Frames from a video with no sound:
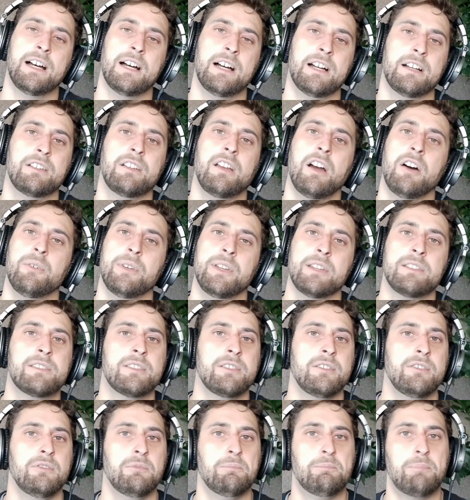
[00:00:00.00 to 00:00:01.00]
going
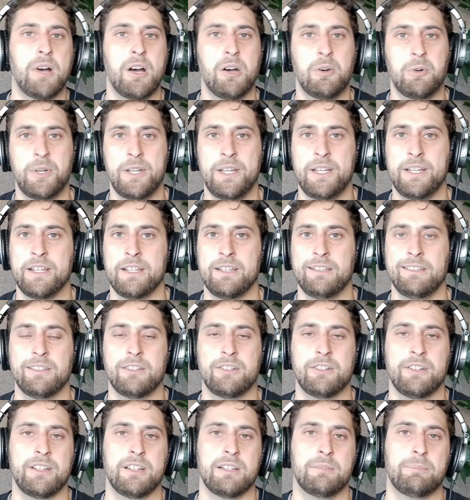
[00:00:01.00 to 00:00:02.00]
to Boeing and
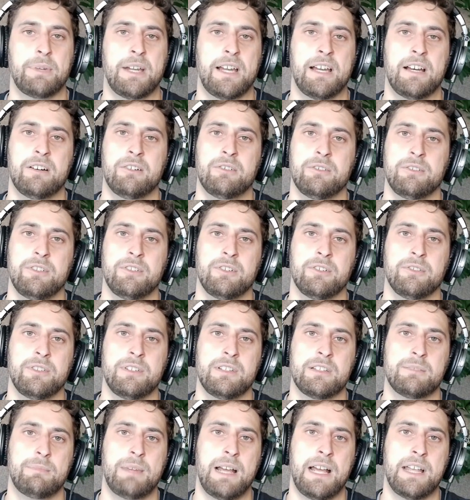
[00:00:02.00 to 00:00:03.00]
learning about
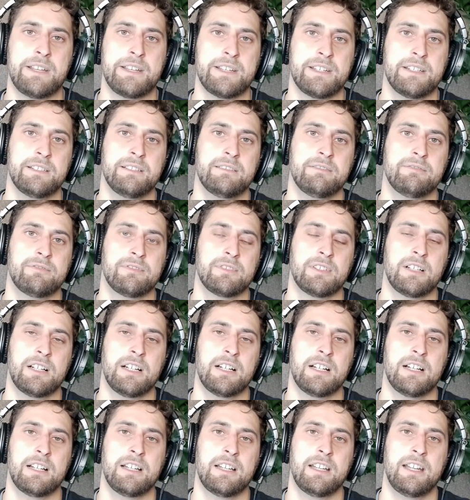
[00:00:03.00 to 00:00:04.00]
these massive
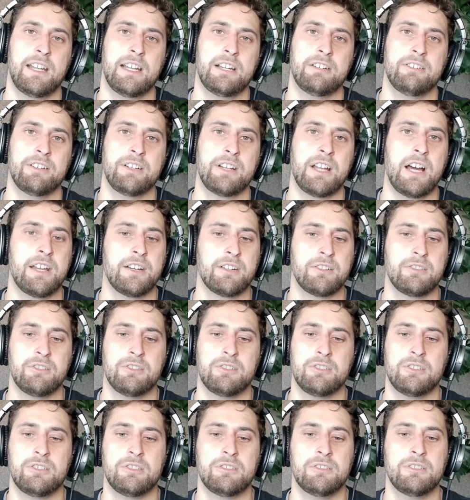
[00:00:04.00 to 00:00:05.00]

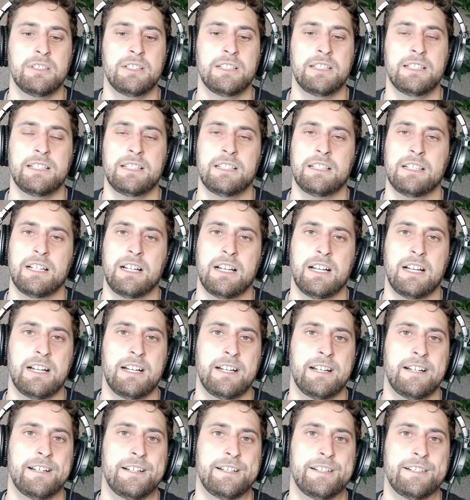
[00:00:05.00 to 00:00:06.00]
aeronautical
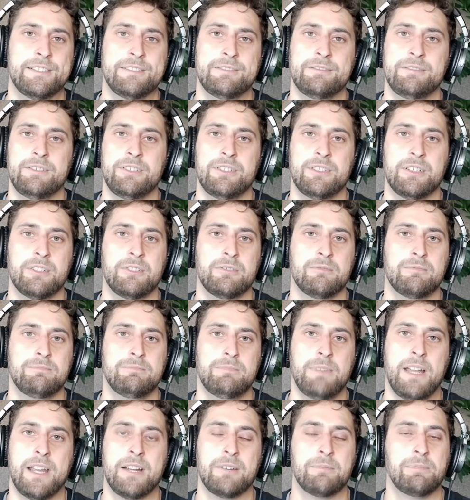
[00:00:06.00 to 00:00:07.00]

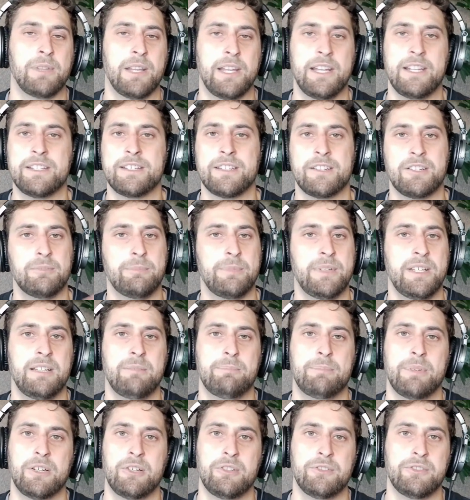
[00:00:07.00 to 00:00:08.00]
airplanes that are
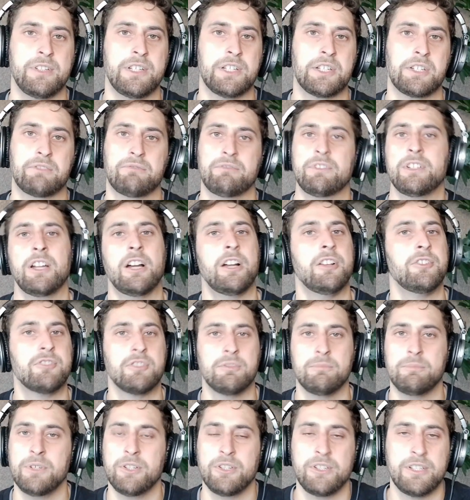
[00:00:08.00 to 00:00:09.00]
being built, these
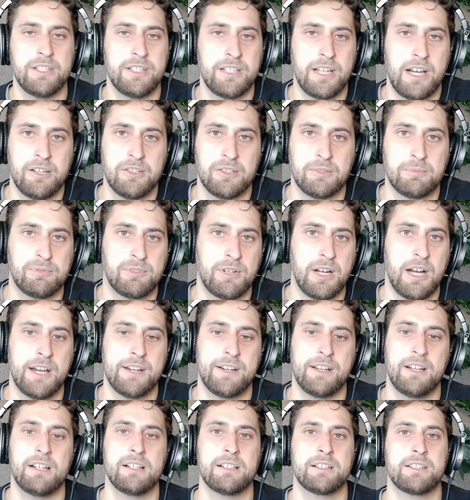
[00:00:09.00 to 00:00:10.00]
$300 million
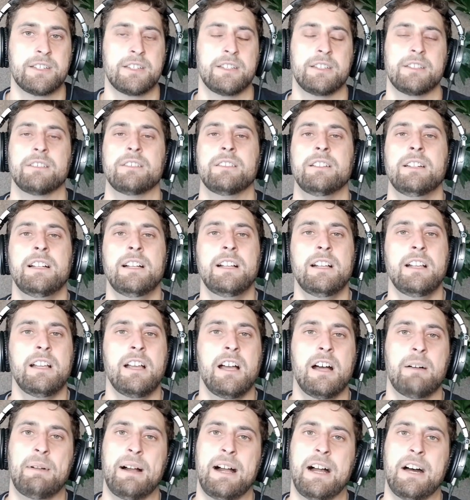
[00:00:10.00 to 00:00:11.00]
products, and
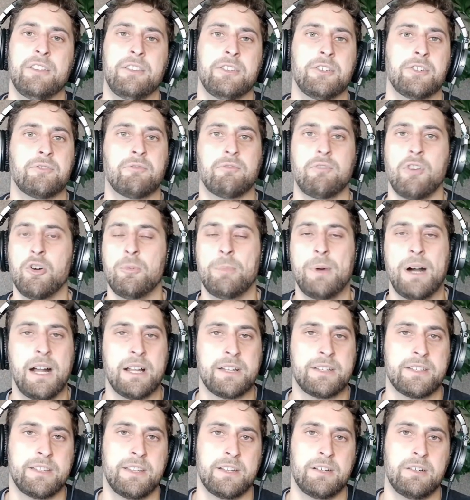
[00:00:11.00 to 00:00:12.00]
about how there's
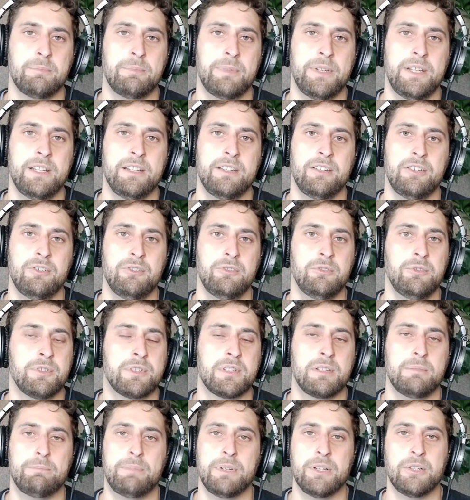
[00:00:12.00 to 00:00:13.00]
robots that are being used
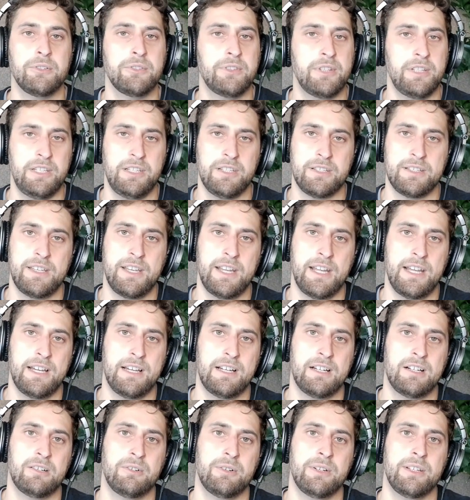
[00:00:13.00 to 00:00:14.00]
to build these
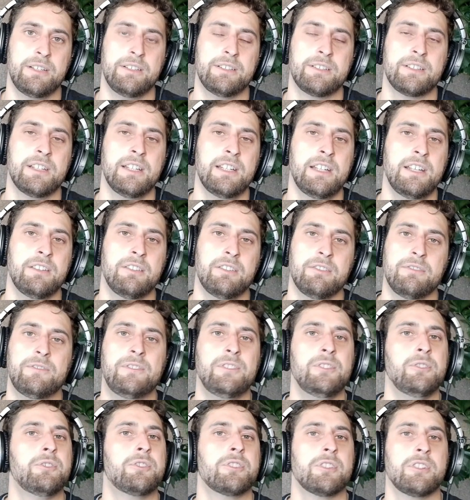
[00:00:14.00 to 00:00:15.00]
now, and the
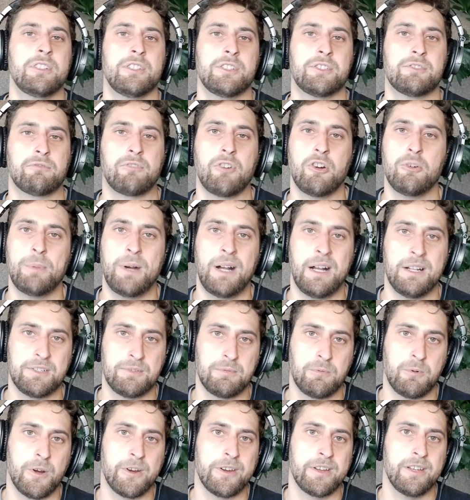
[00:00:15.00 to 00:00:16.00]
future is robots
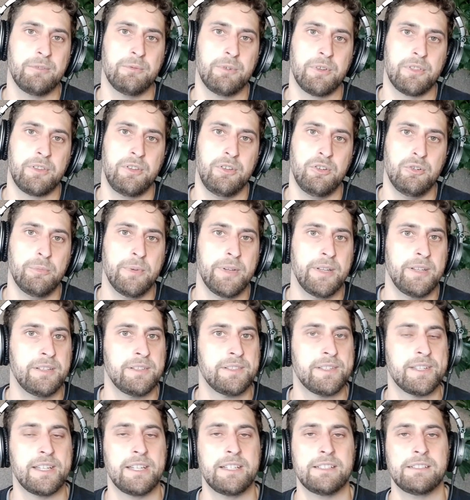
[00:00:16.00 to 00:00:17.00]
working with
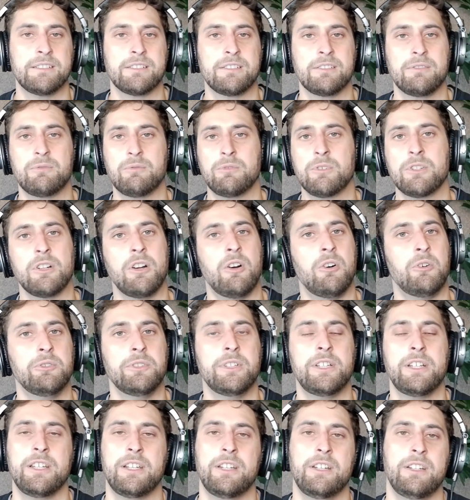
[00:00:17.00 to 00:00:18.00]
humans, and we're
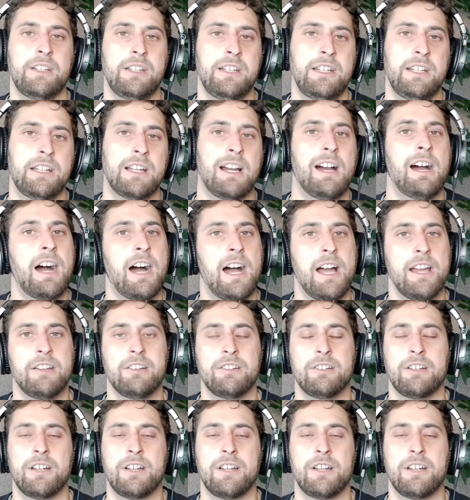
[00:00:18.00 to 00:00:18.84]
only going to need a higher and